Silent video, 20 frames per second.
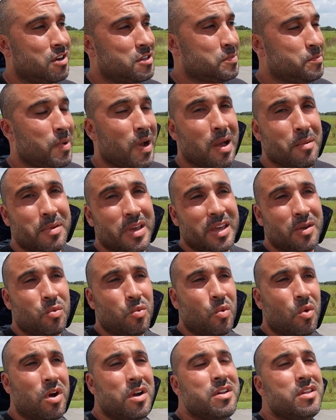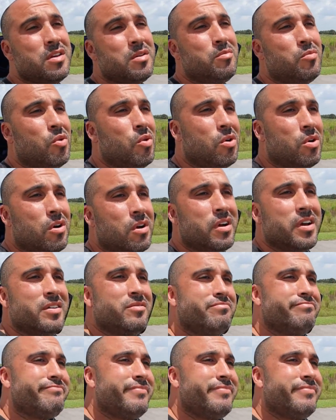It's probably one of the more,